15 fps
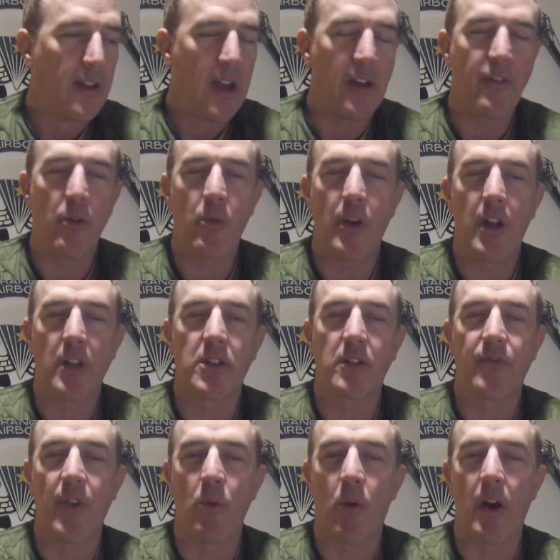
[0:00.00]
Everyone else,
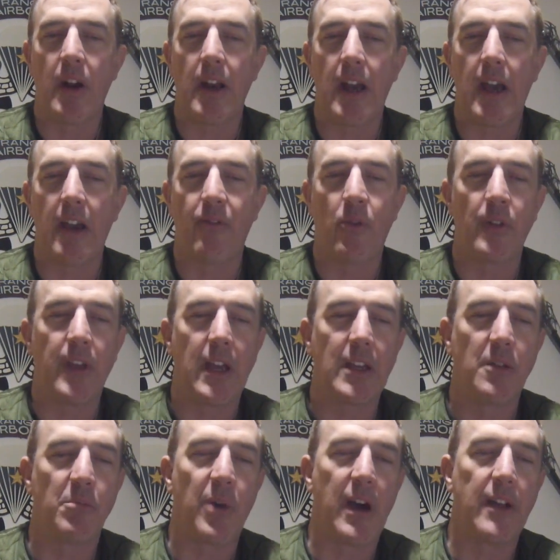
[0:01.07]
if they wanted to have one, they had
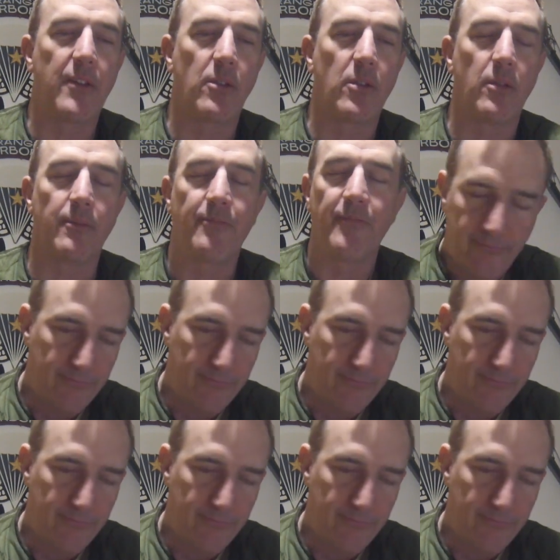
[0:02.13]
to buy their own.